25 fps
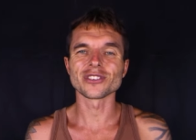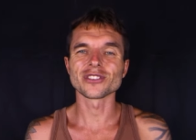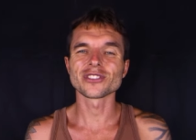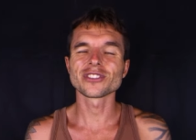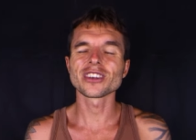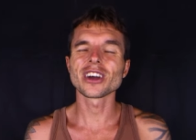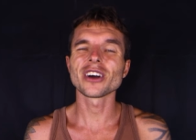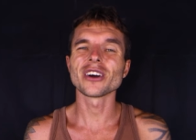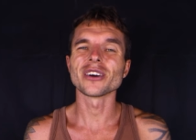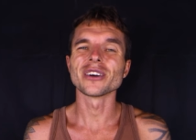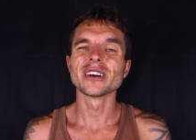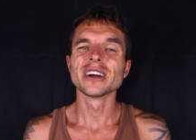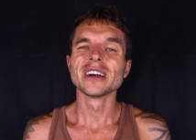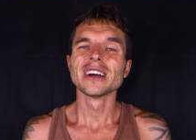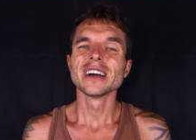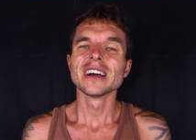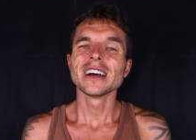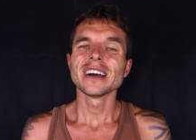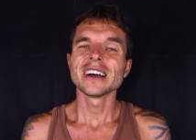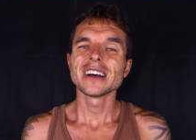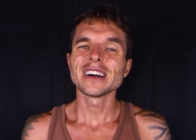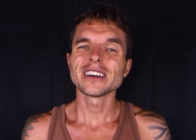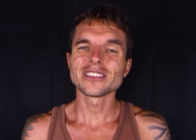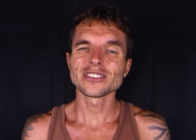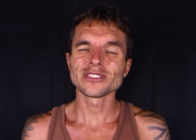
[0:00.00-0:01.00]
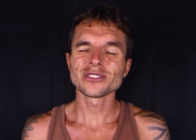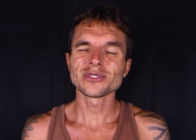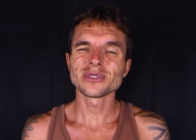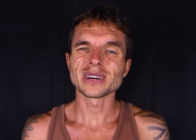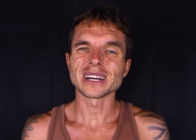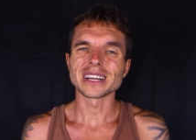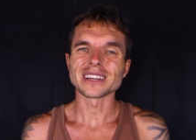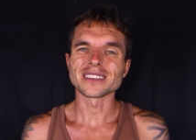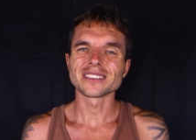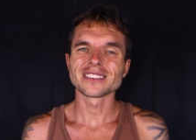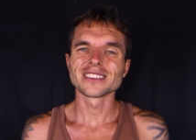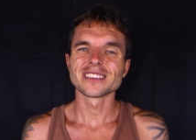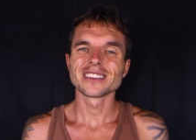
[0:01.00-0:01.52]
So, as
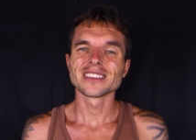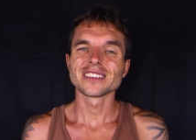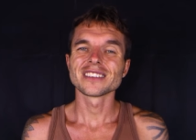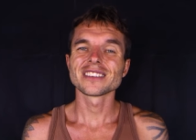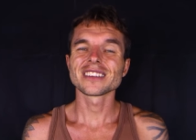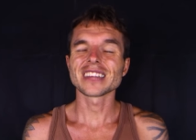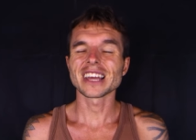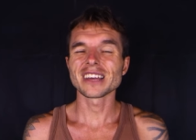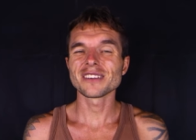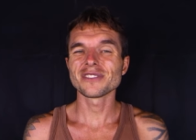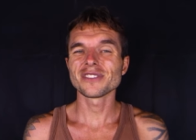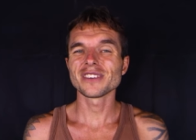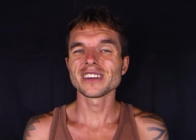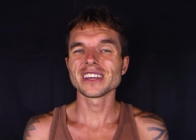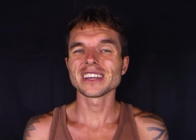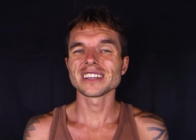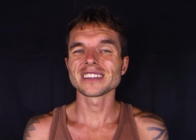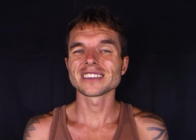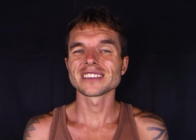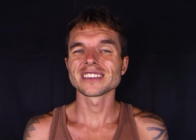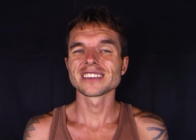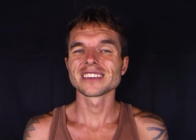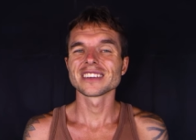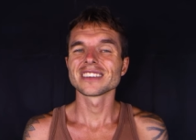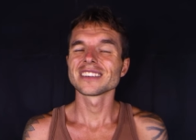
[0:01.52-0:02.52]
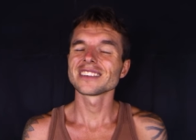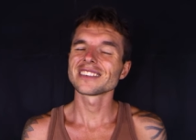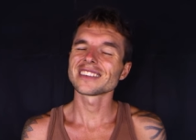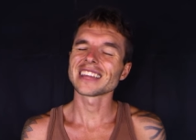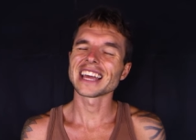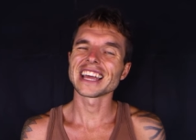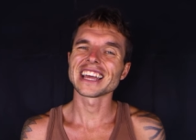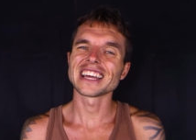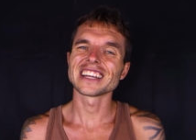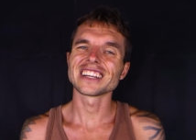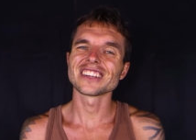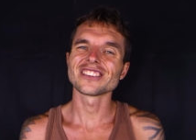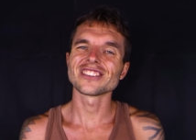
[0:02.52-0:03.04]
always, stay fit,
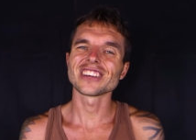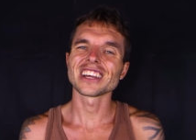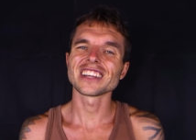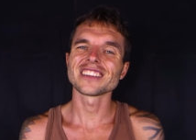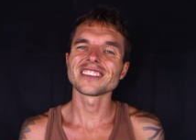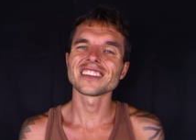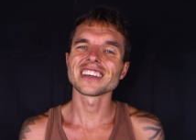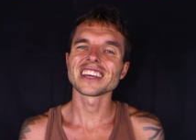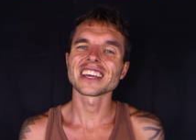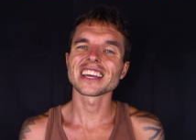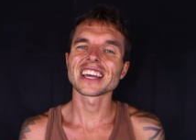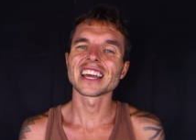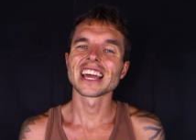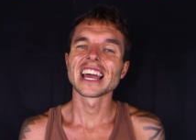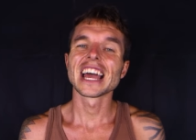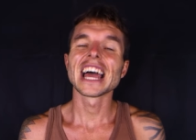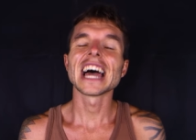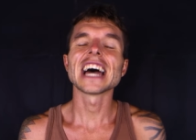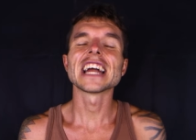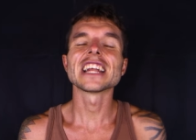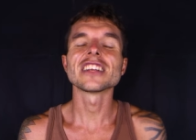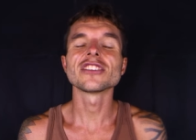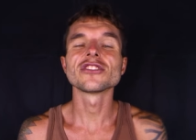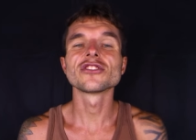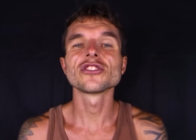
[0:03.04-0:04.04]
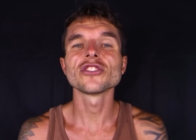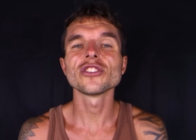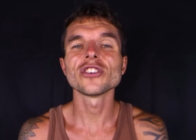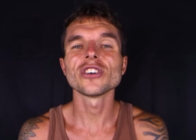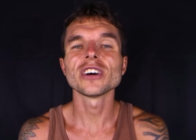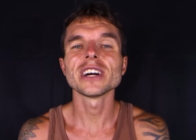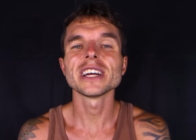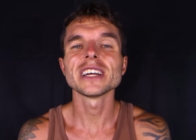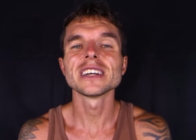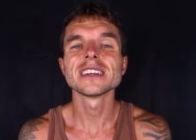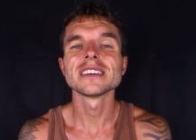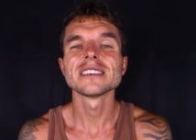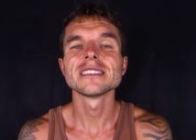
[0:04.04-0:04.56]
stay energetic, and
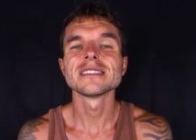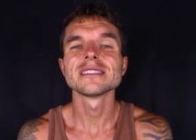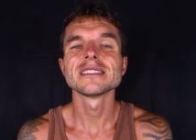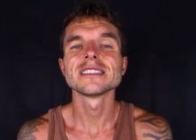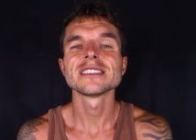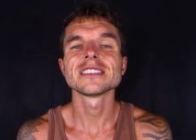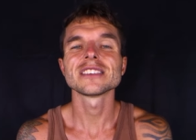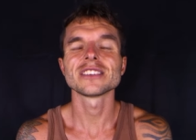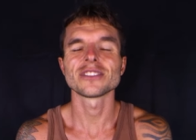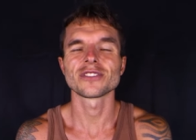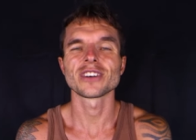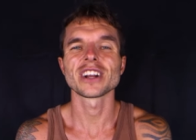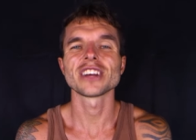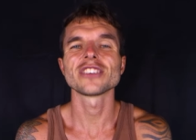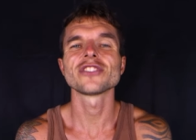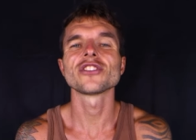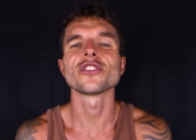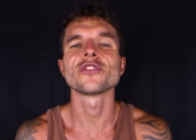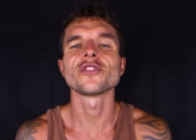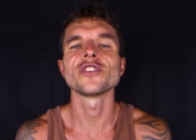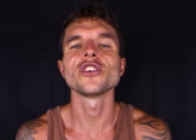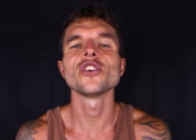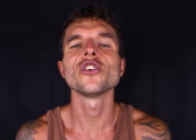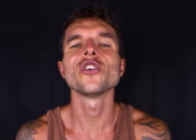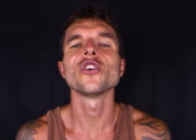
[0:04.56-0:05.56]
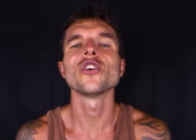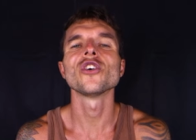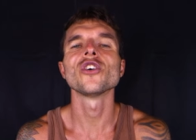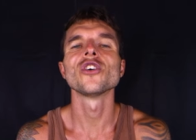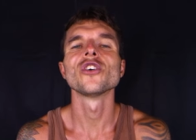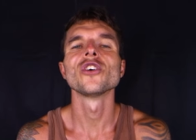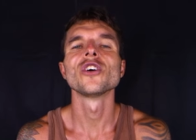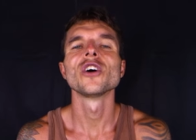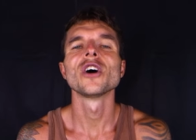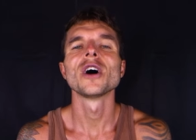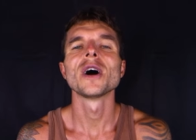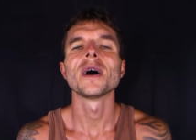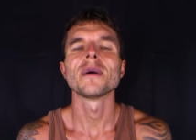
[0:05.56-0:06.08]
enjoy the rest of your
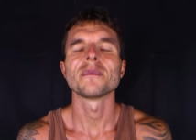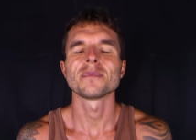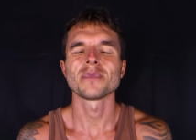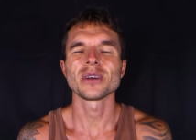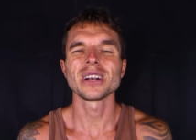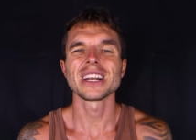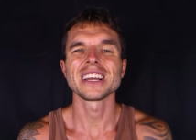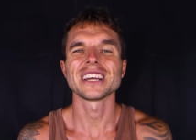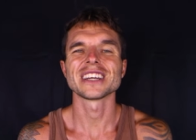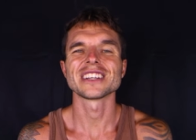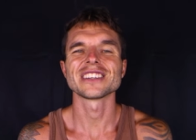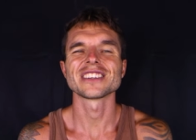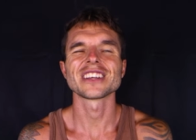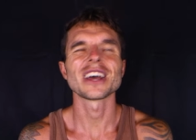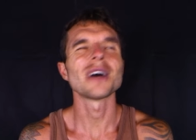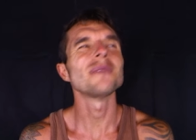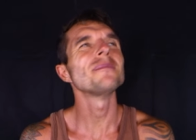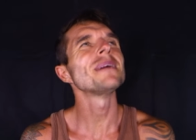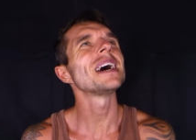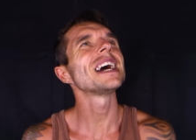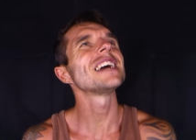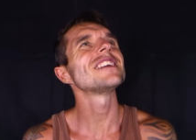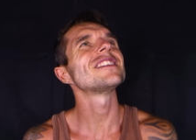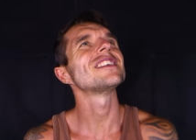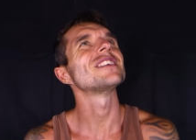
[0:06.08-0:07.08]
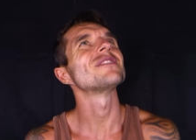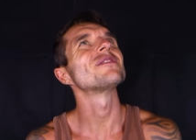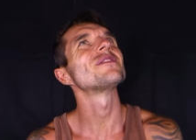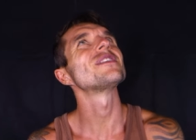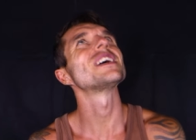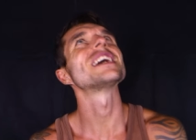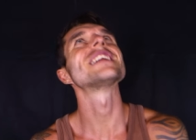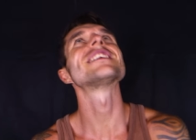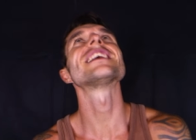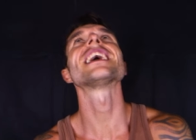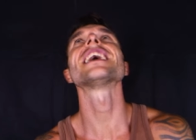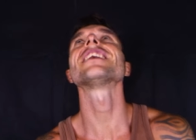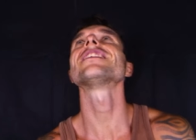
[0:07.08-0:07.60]
brilliant, amazing,
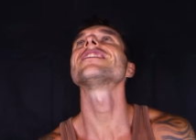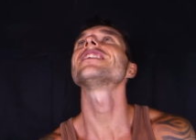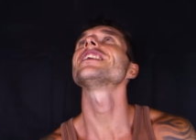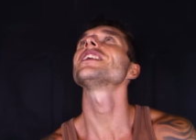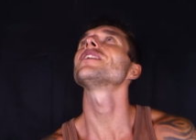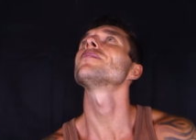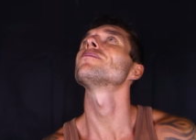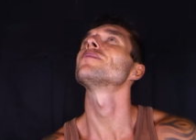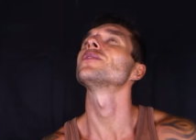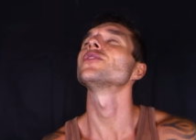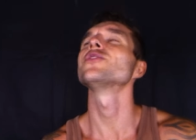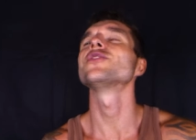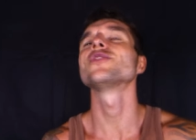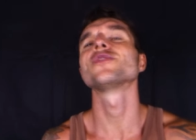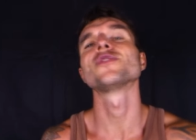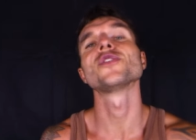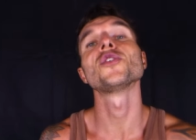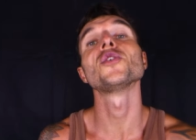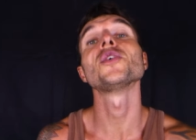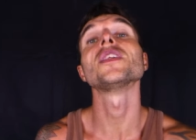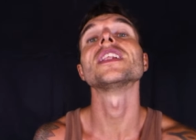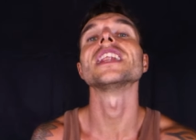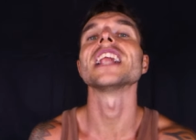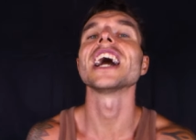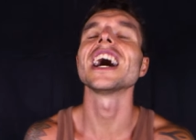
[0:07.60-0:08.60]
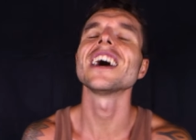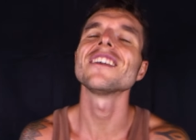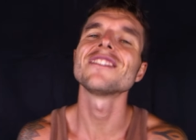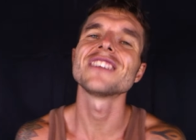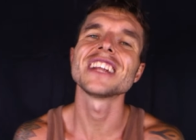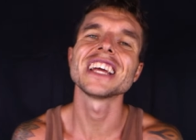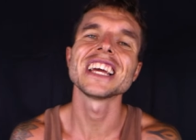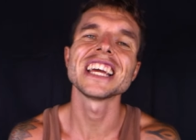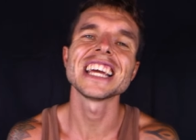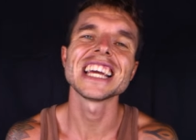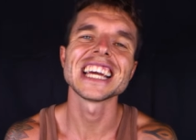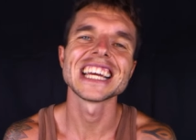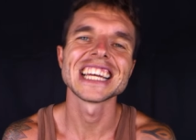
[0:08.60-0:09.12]
fantastic, beautiful,
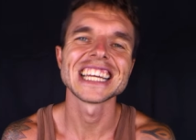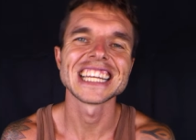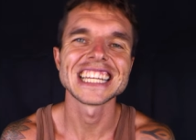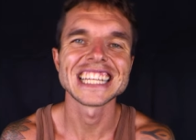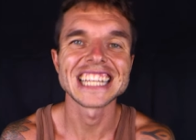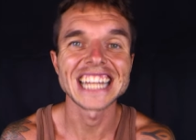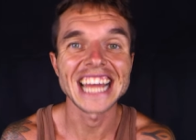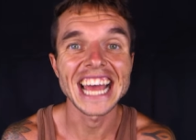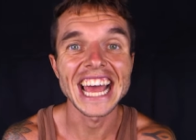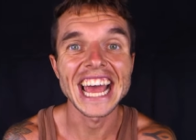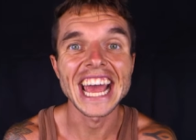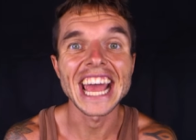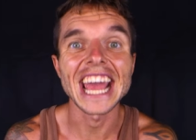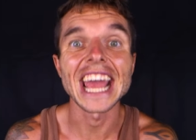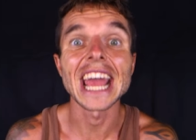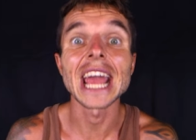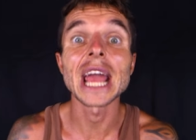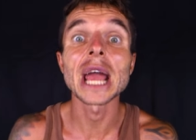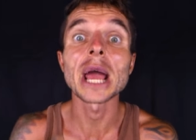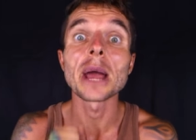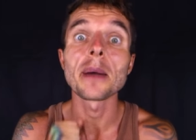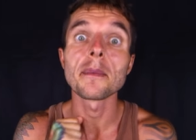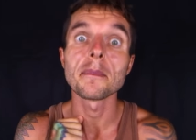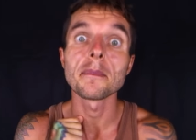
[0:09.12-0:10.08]
lovely day.